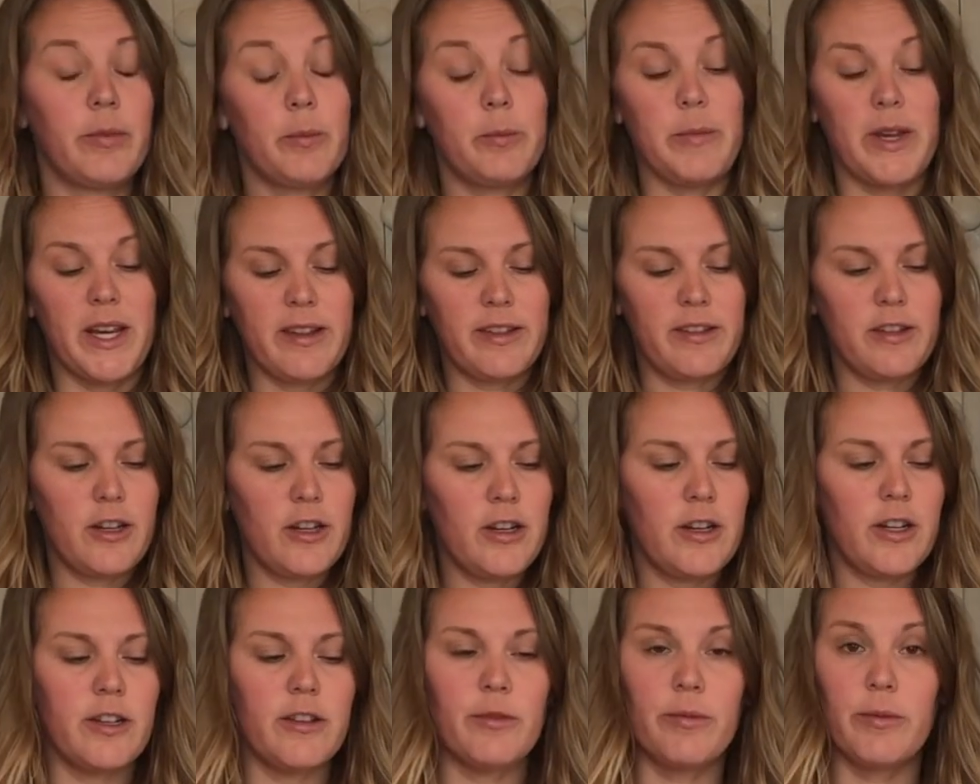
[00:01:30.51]

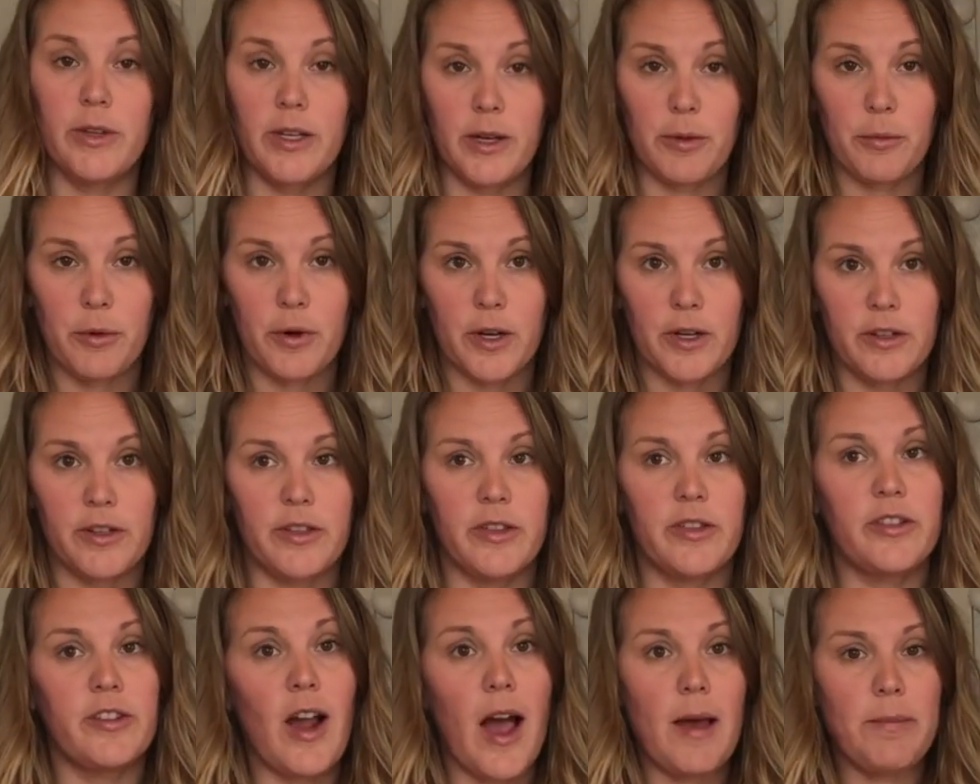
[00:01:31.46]
mixer, it's really important to
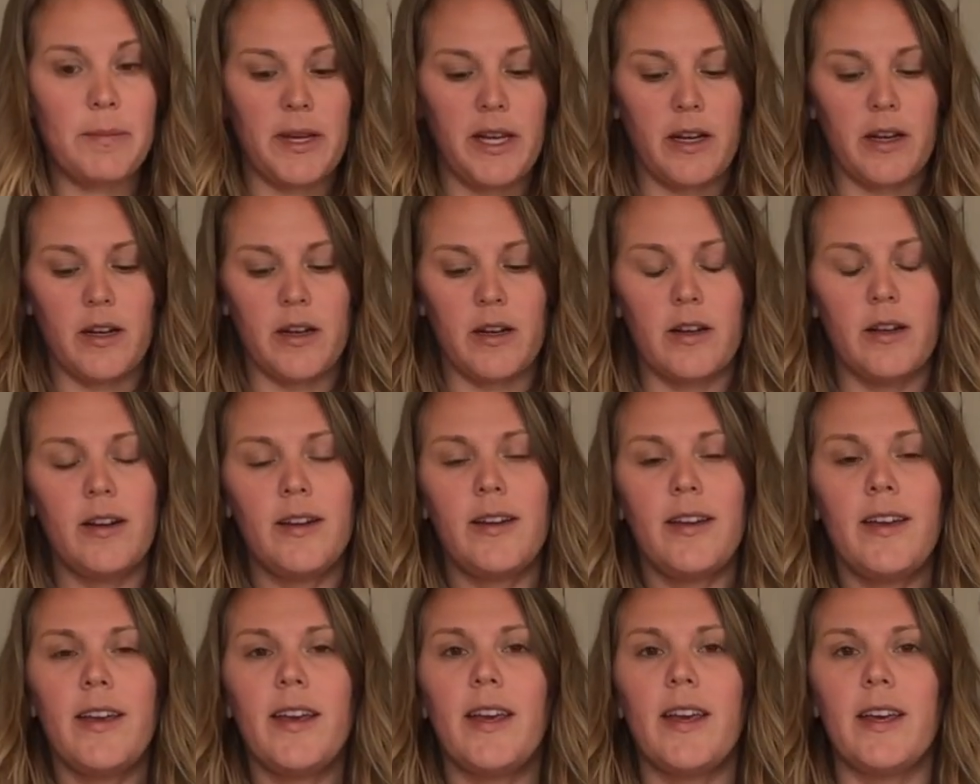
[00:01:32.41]
stop here
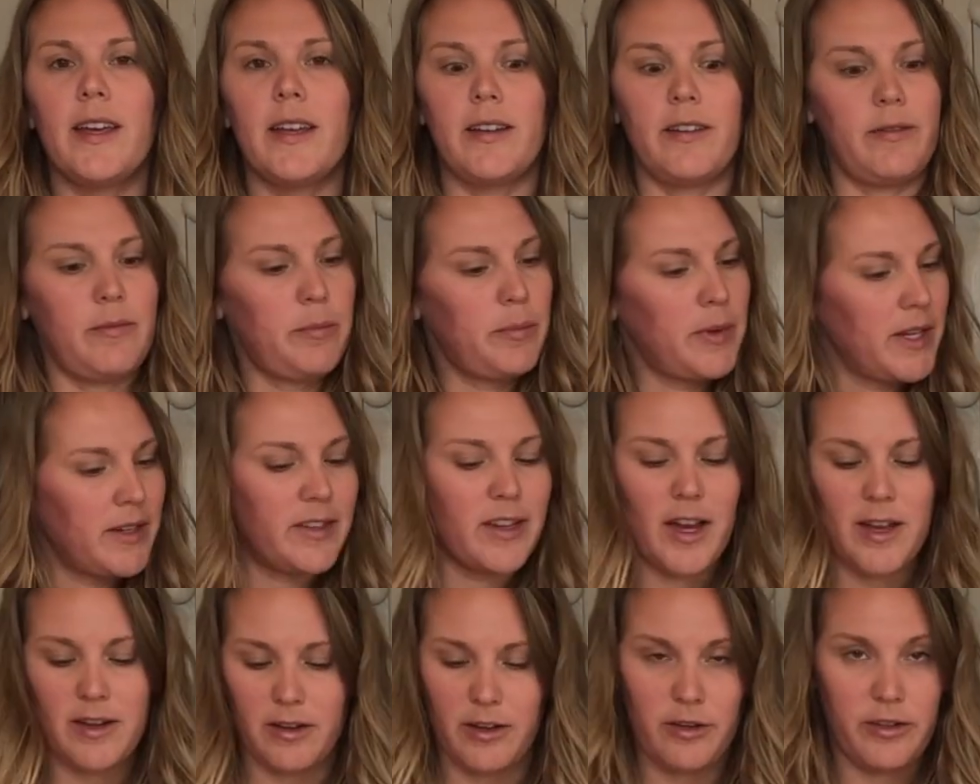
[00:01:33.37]
and be
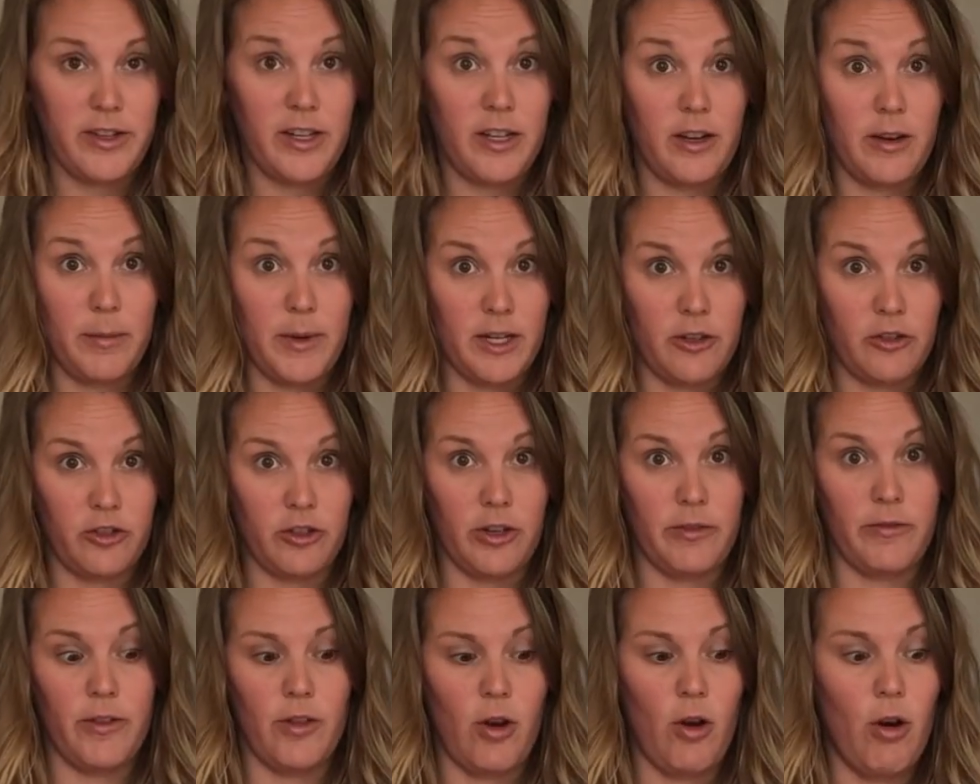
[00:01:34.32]
done using your mixture
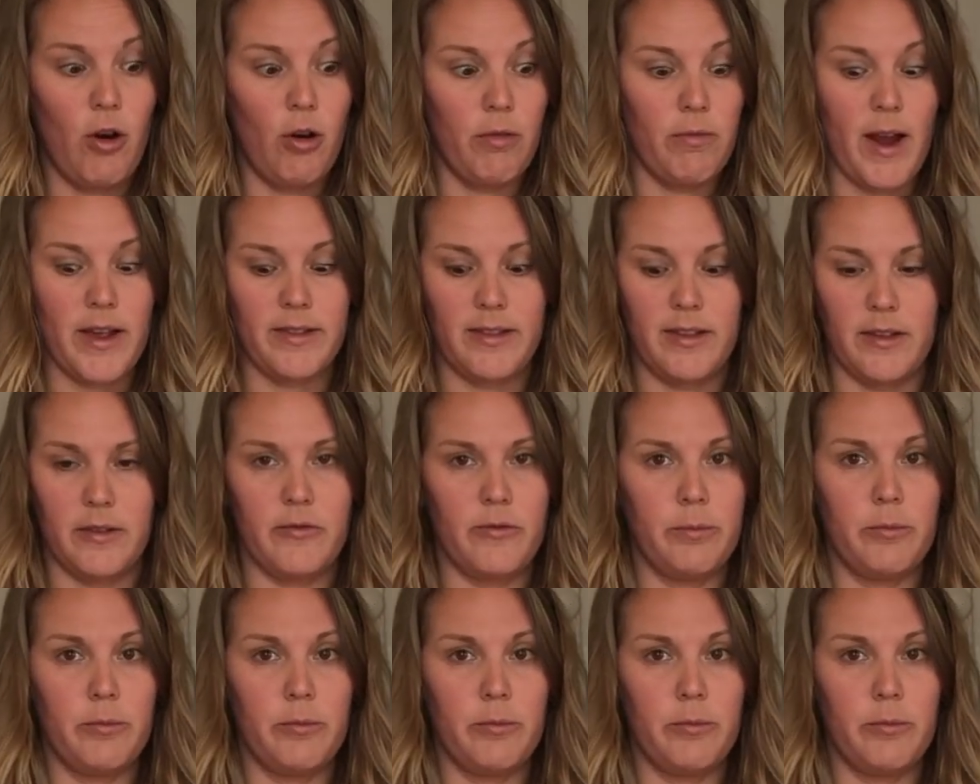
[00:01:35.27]
for the whole recipe.